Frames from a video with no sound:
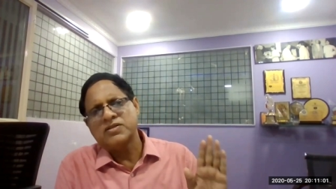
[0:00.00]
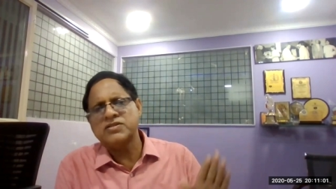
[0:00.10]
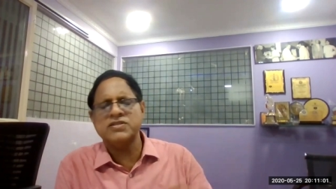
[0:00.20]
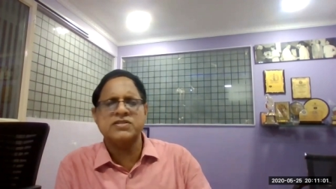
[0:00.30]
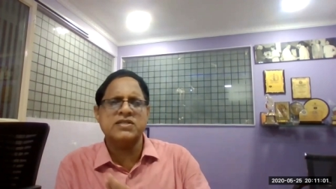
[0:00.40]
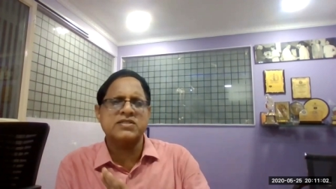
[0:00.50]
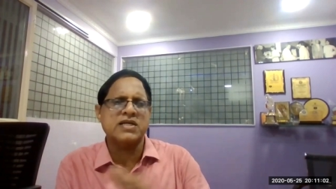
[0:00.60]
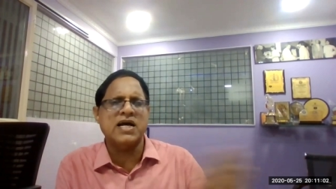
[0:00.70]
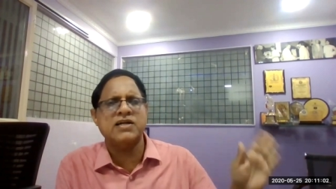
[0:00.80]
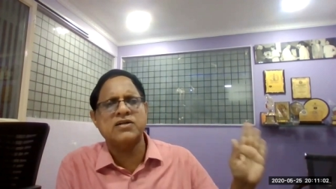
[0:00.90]
This is the
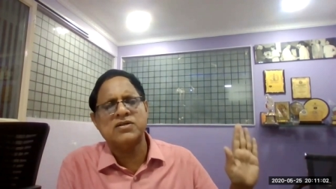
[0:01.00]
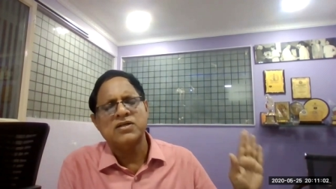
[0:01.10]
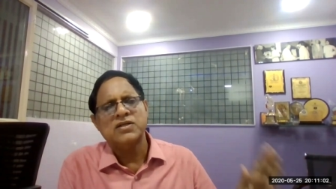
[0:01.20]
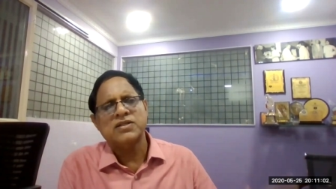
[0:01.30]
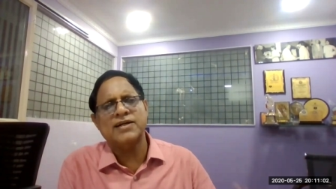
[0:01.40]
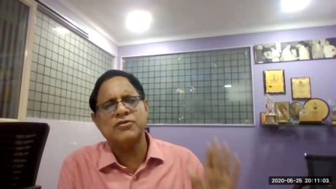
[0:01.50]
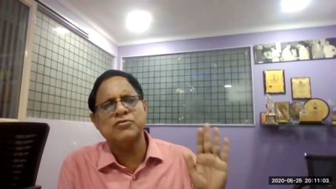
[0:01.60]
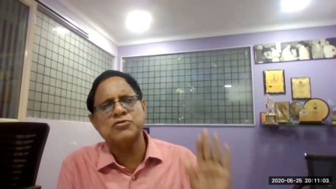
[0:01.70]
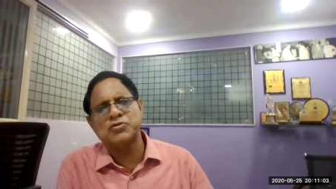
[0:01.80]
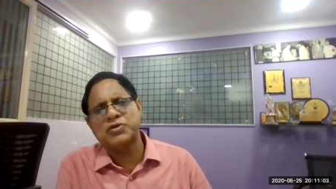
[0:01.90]
stand that
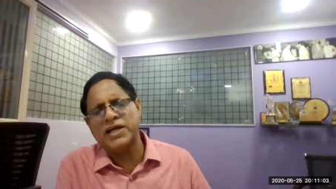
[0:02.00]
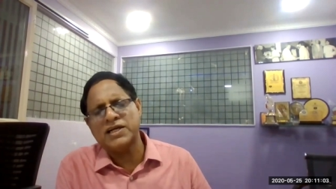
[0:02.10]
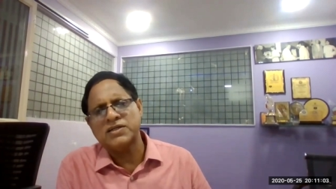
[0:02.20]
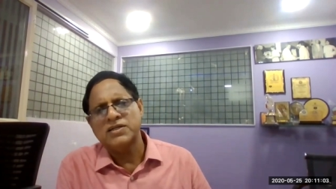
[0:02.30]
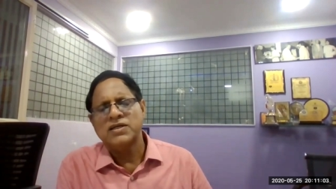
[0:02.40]
you should take